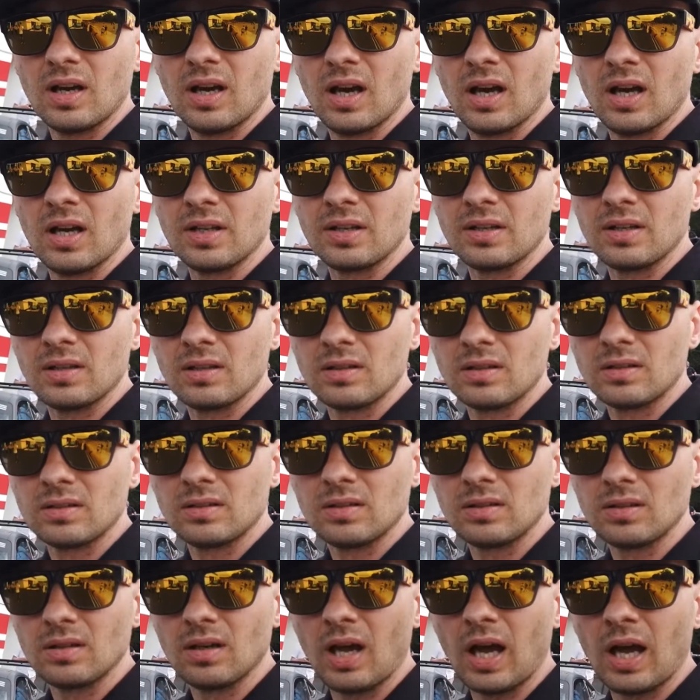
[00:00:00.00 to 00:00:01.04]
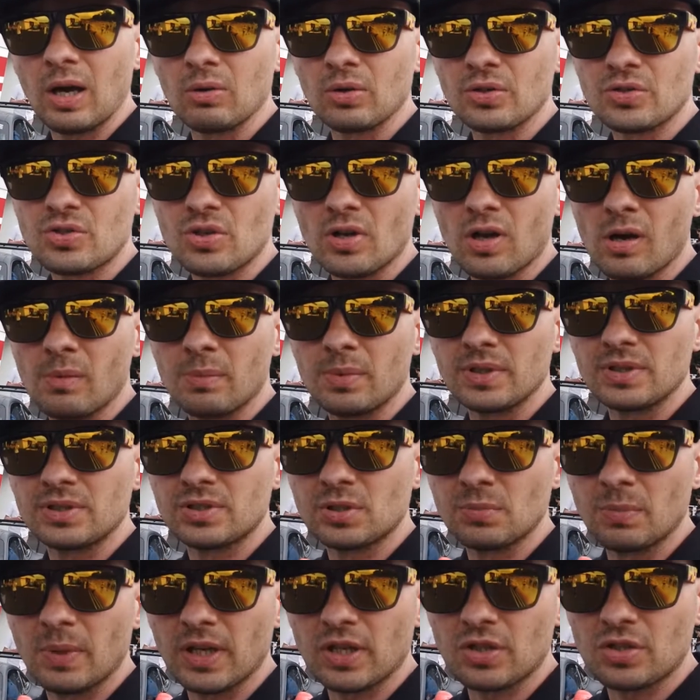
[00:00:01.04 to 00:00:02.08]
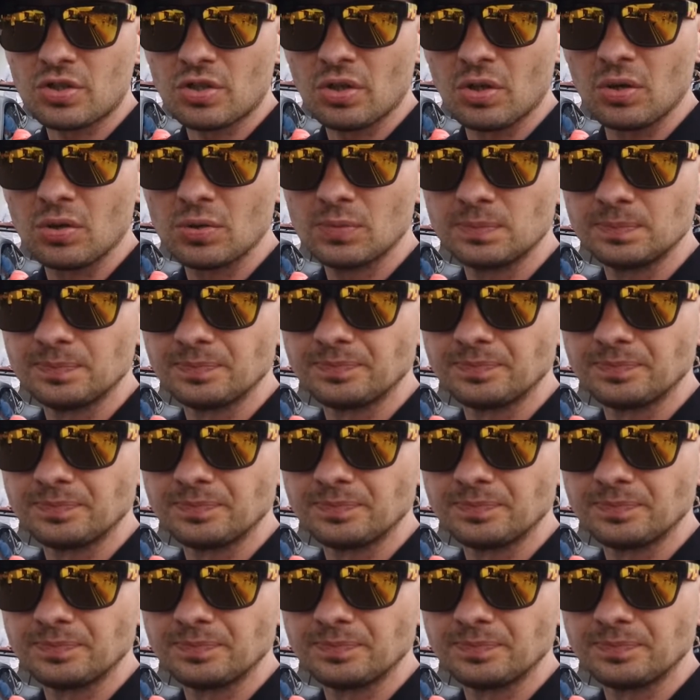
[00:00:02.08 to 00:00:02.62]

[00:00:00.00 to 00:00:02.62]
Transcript: and our job is to make sure